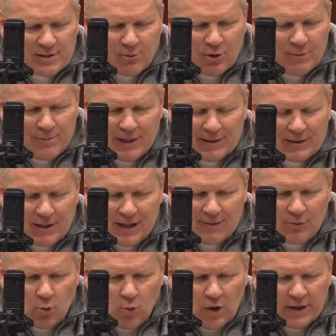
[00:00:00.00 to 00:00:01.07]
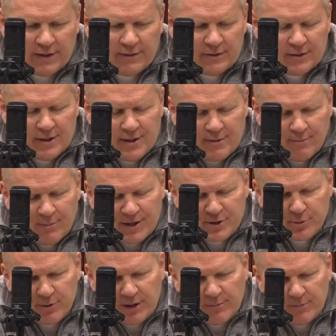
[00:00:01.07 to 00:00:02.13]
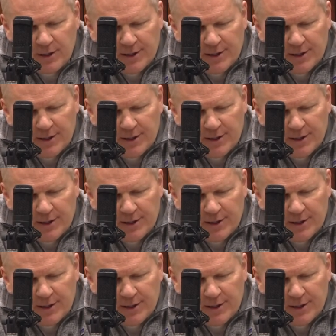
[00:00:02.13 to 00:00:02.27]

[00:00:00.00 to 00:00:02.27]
It wouldn't be at the level 1 measurement,